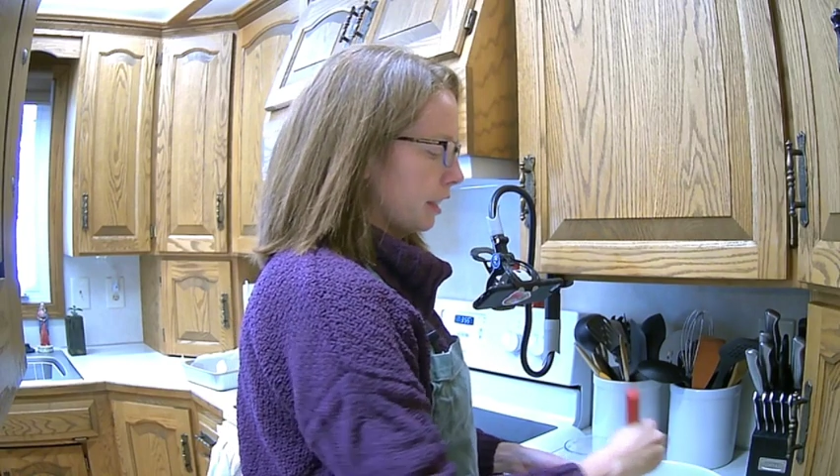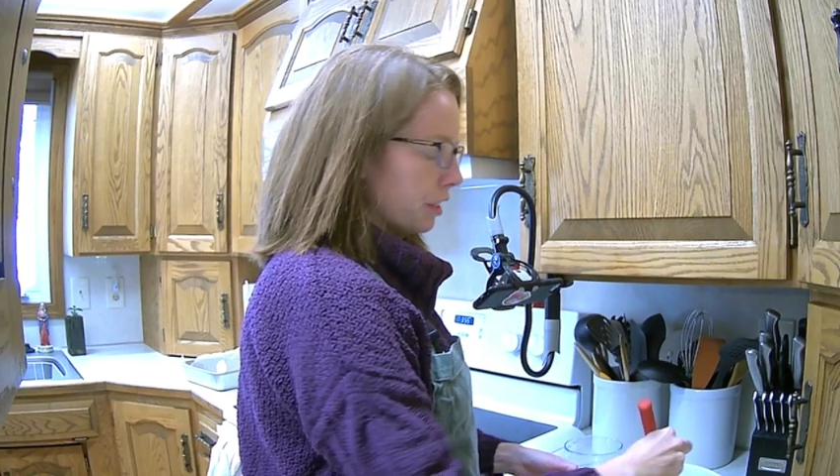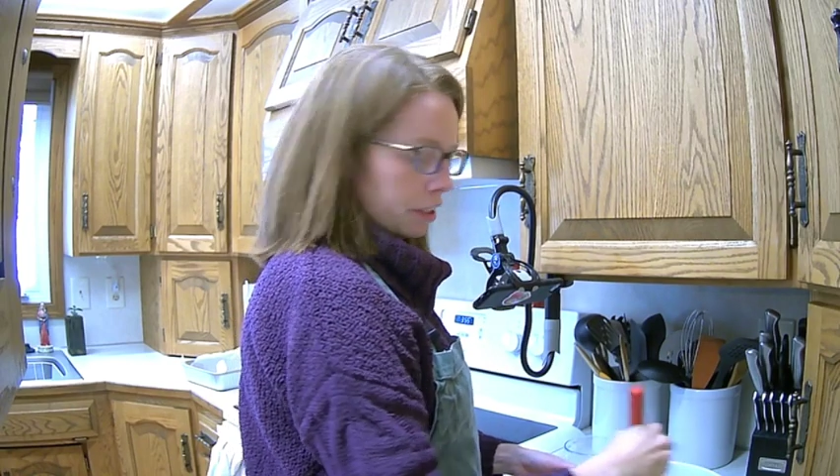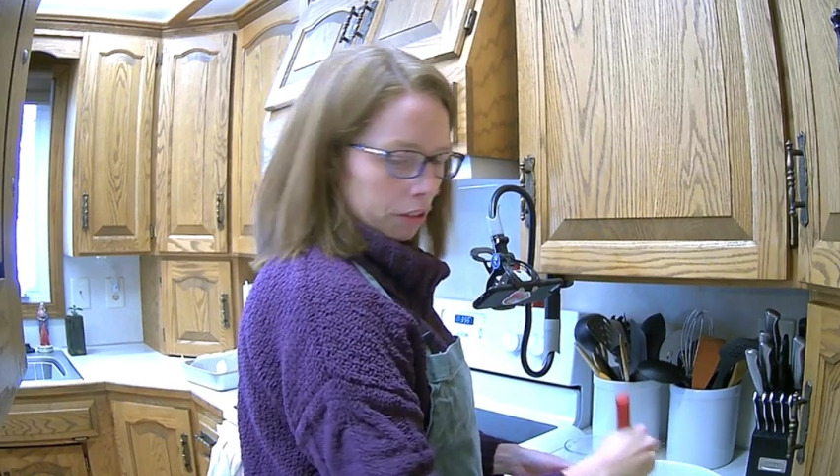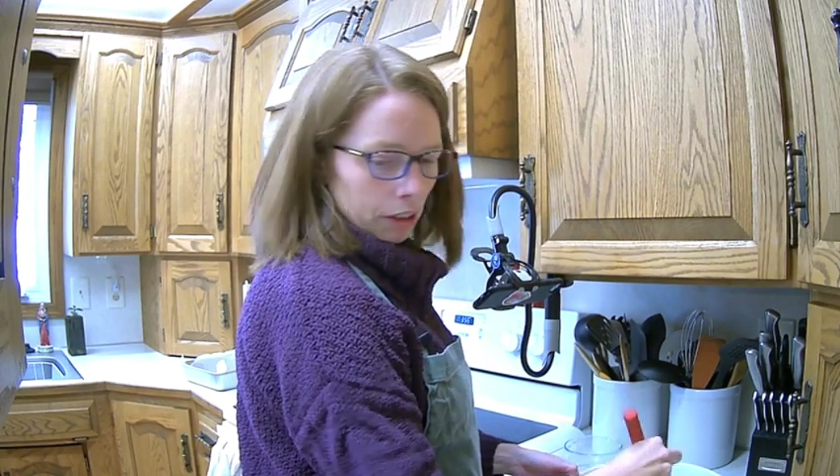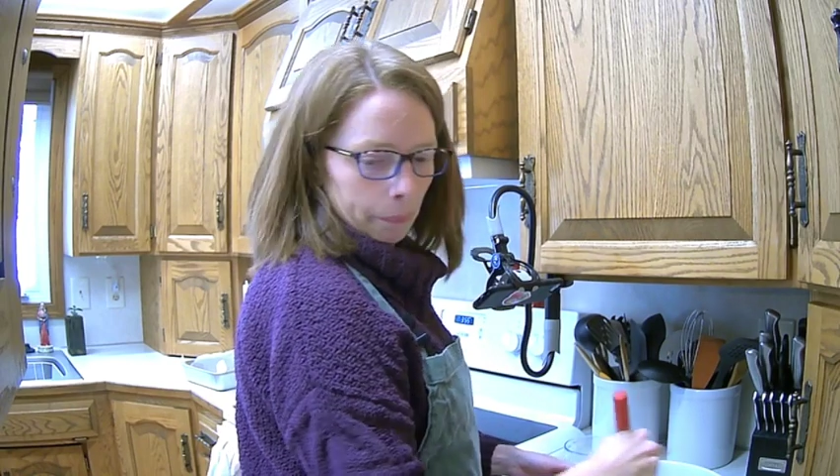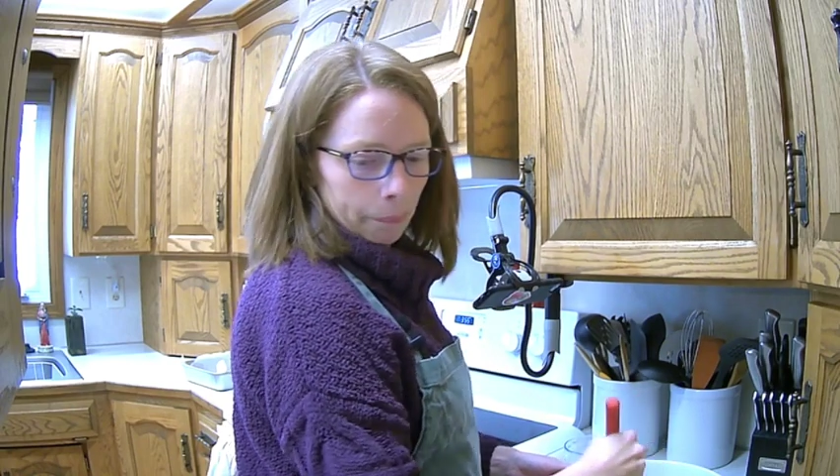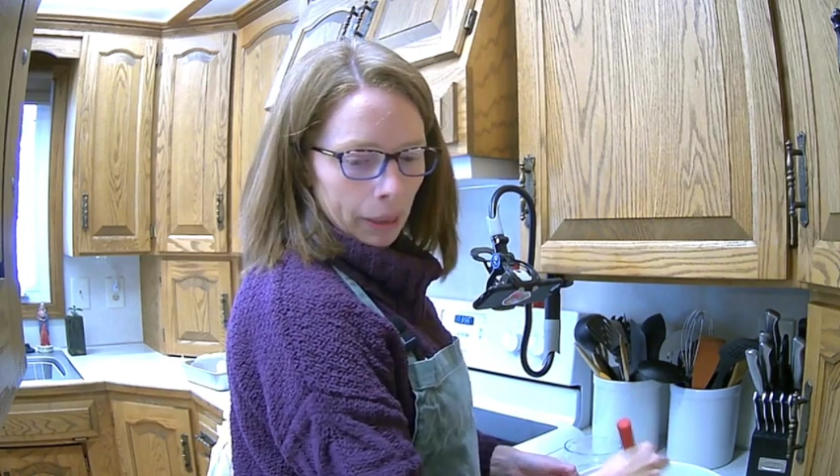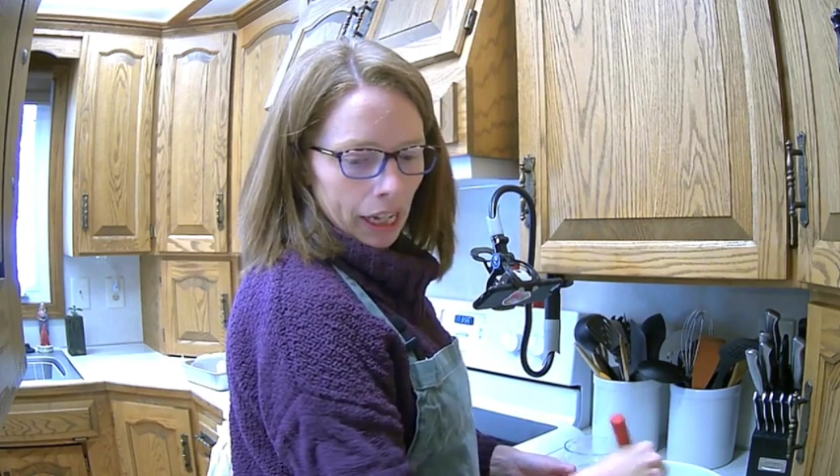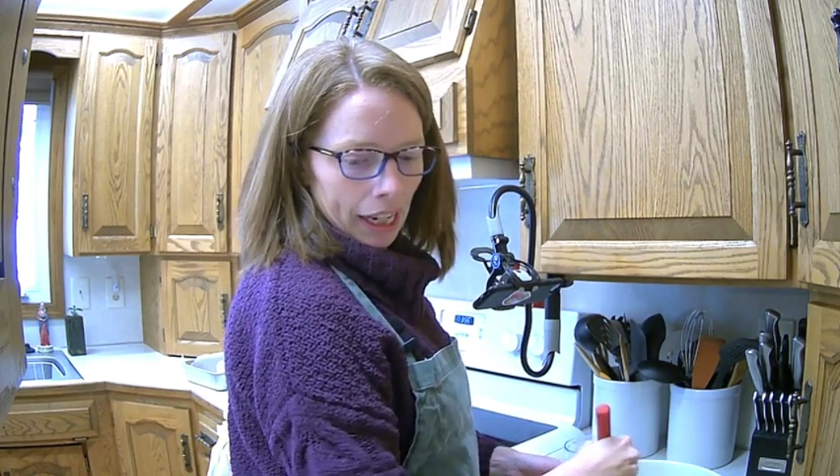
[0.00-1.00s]
until
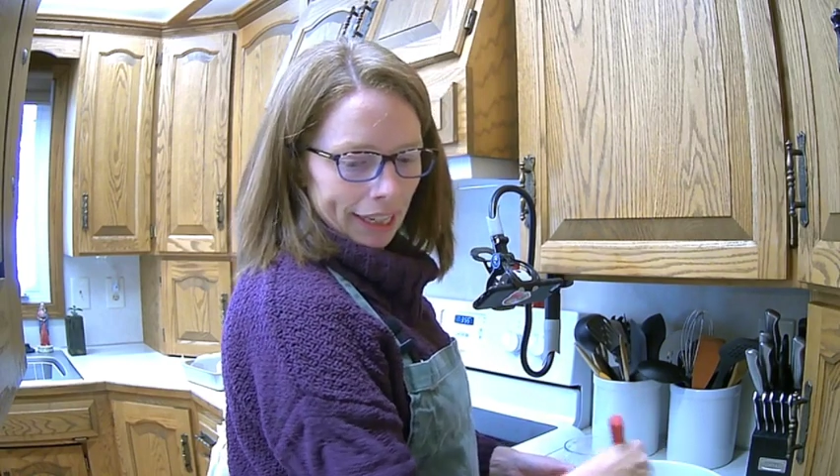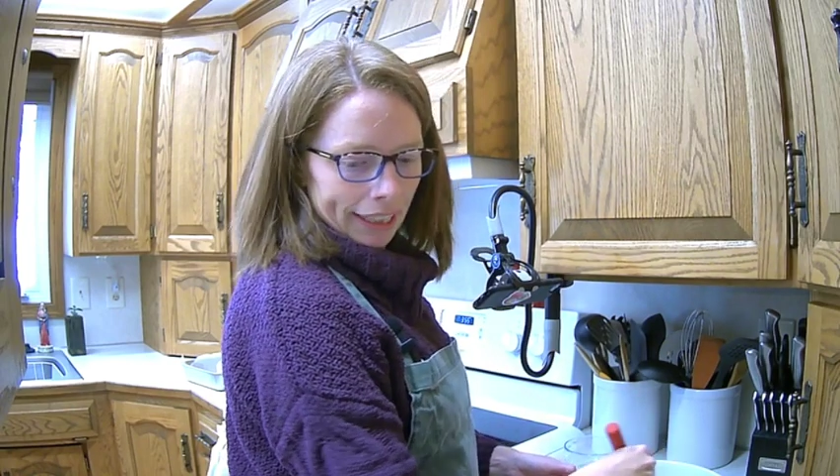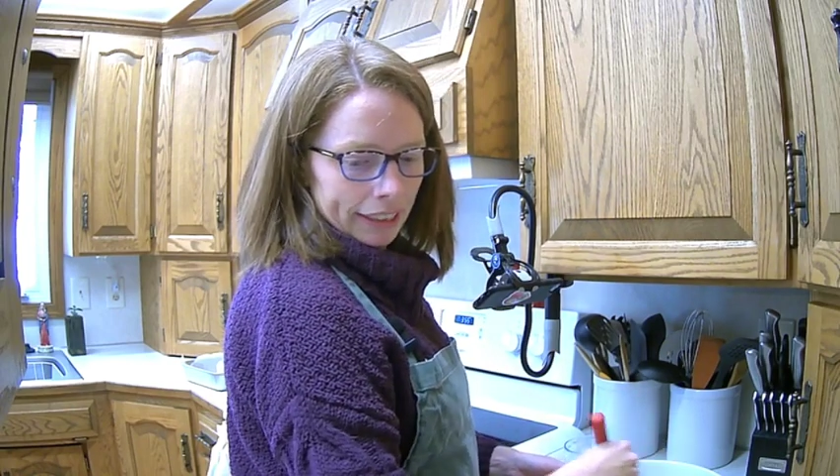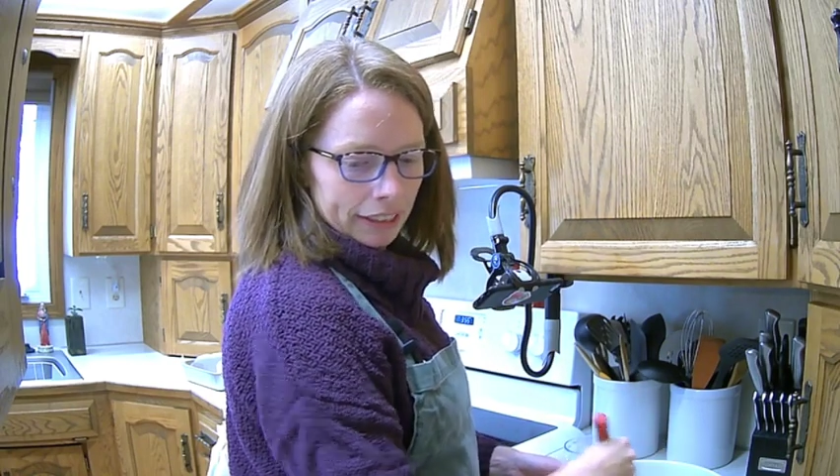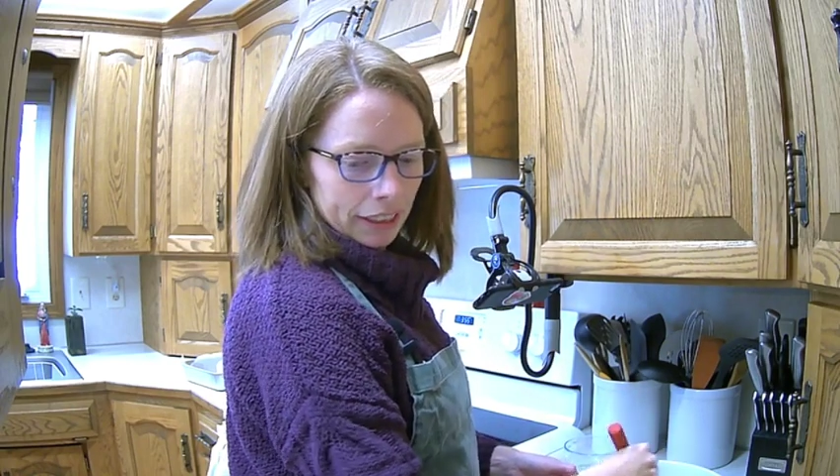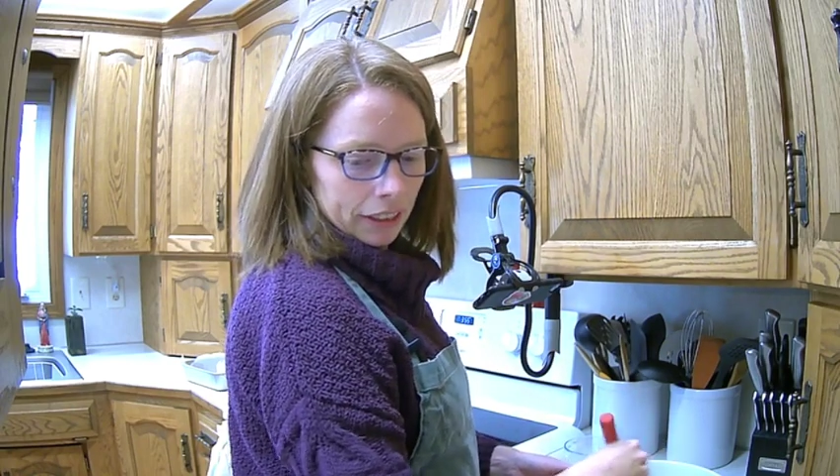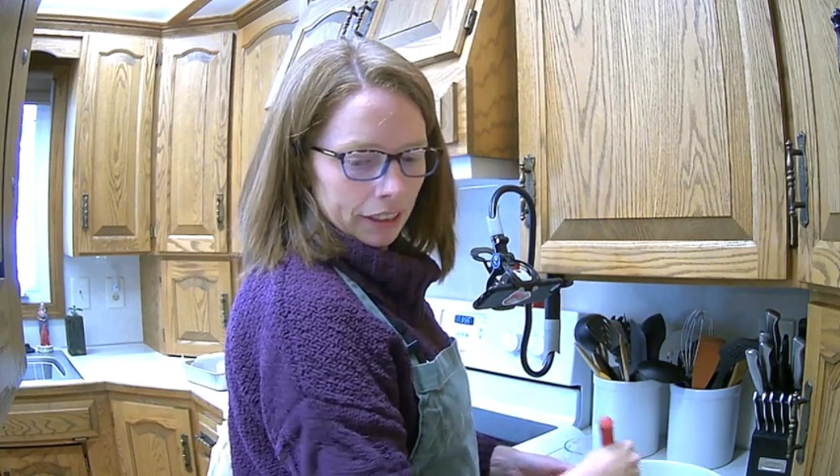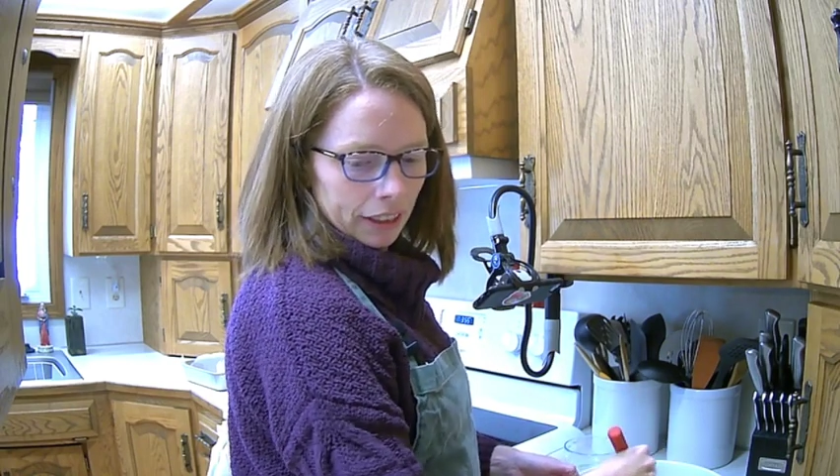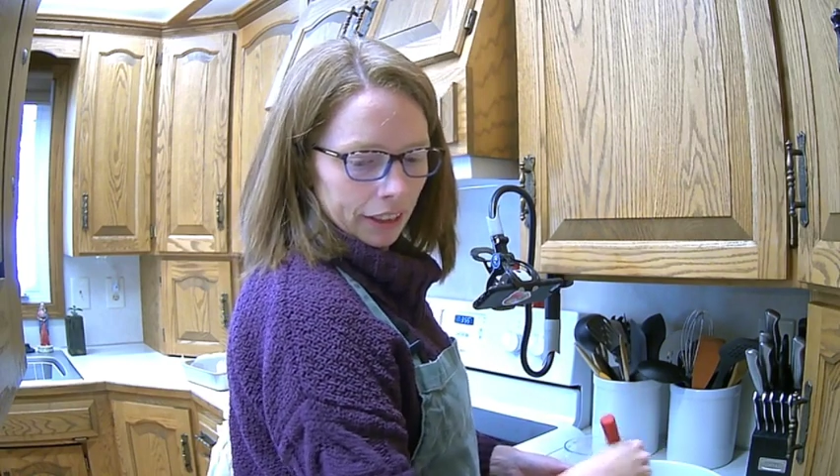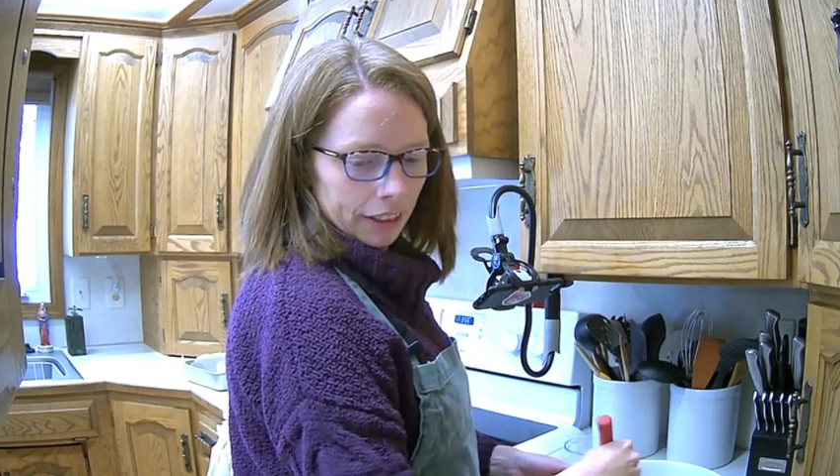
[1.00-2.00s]
combined, I